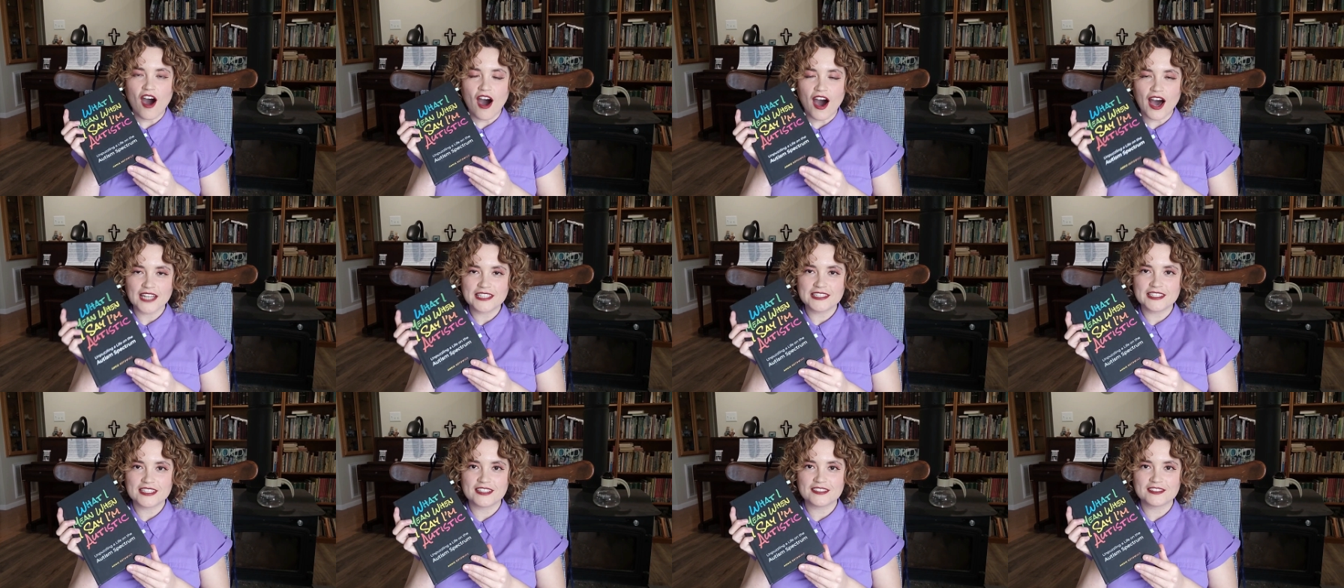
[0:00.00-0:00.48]

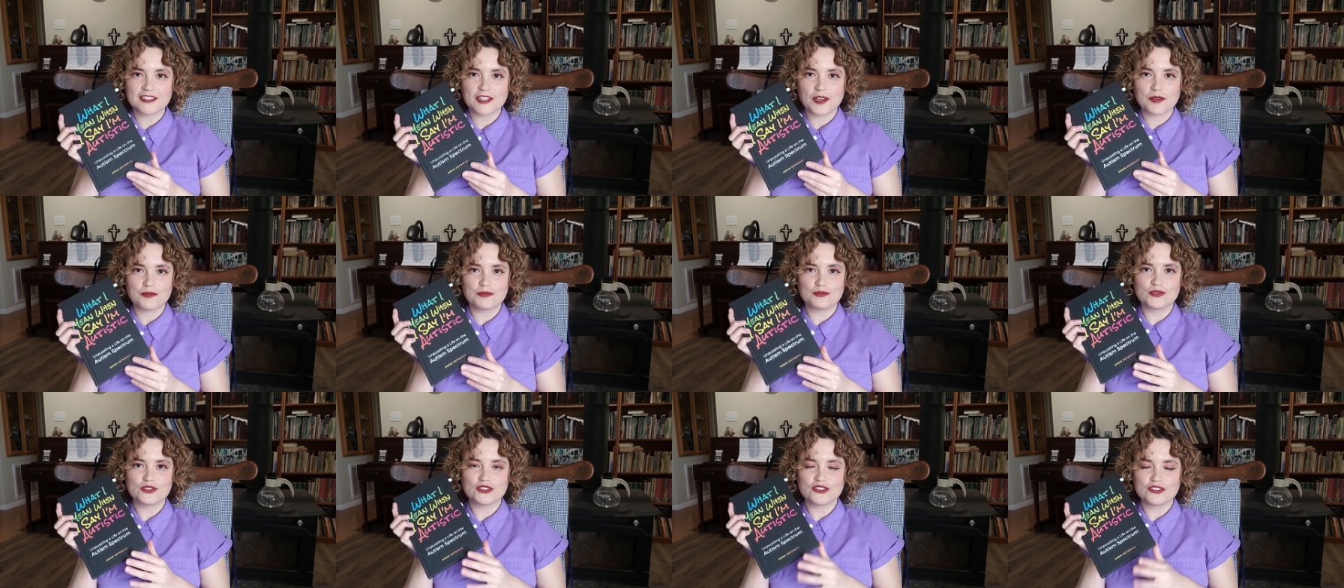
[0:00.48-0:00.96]

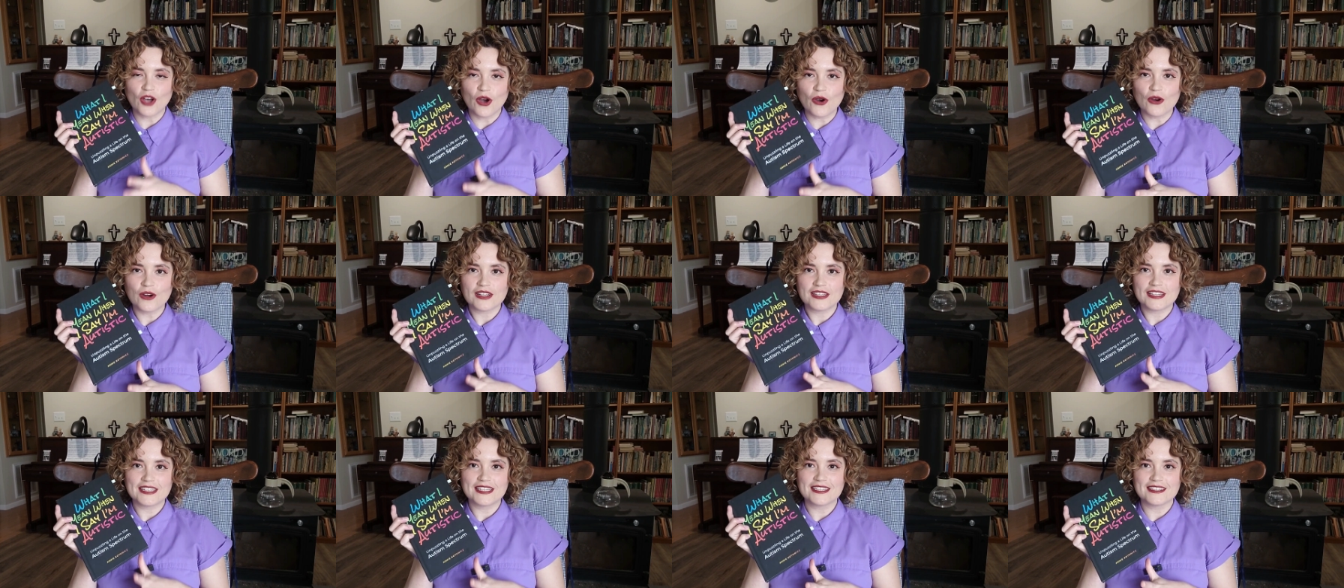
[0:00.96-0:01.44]
autism
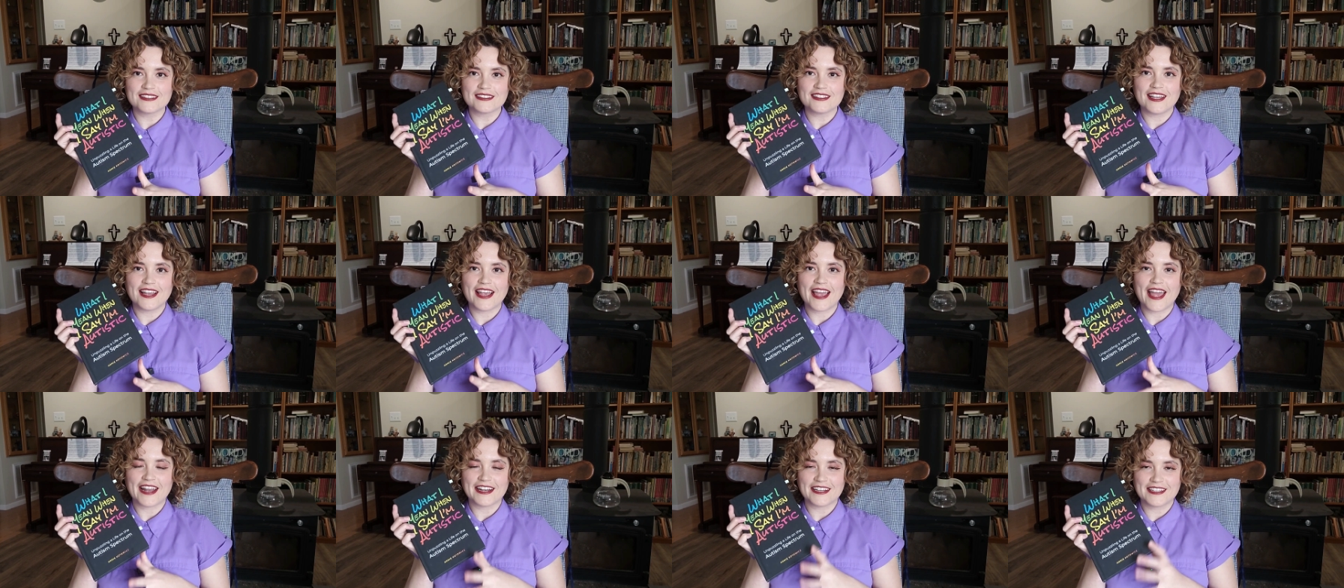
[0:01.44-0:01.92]
so
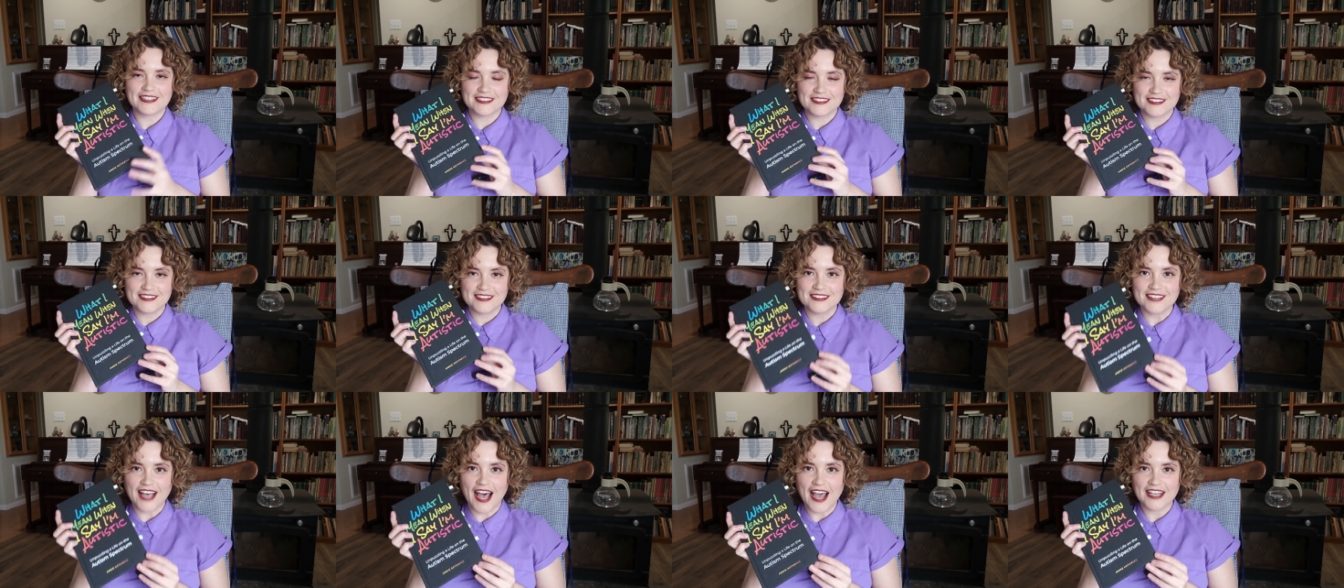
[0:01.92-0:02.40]
clearly and
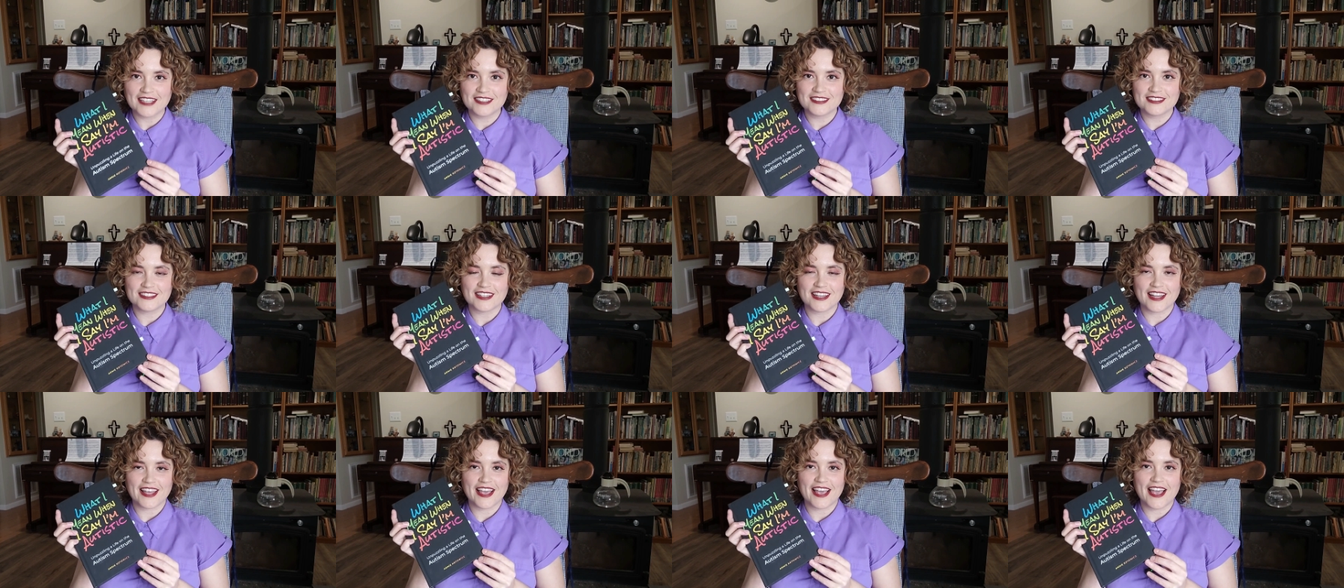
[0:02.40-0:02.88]

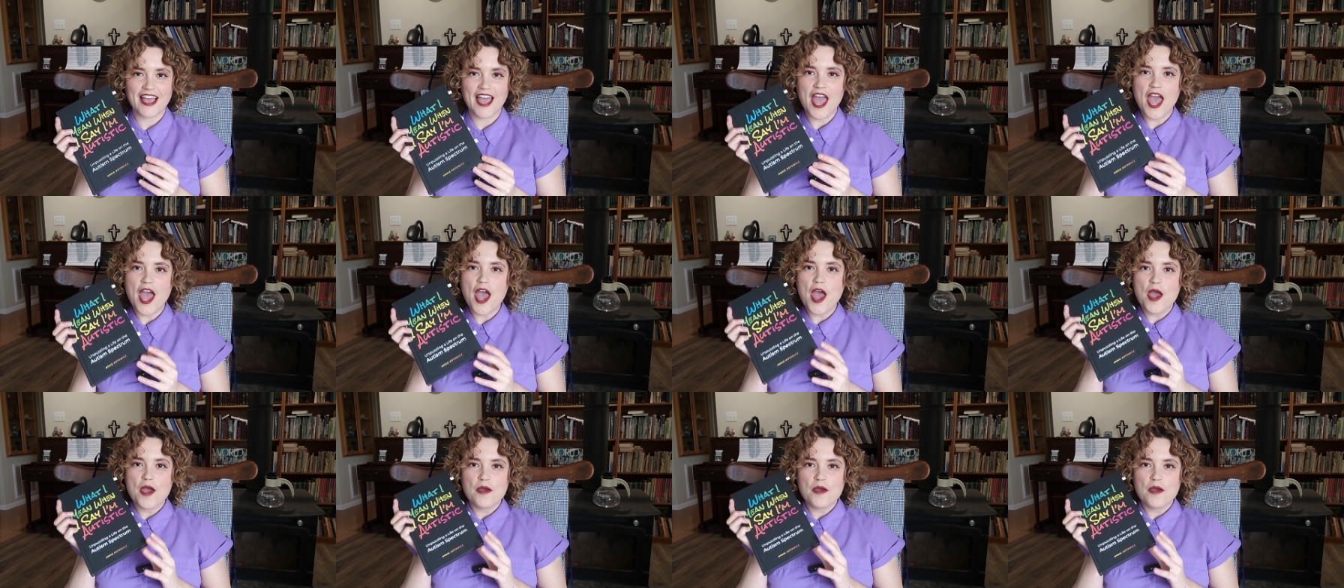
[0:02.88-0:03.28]
concisely,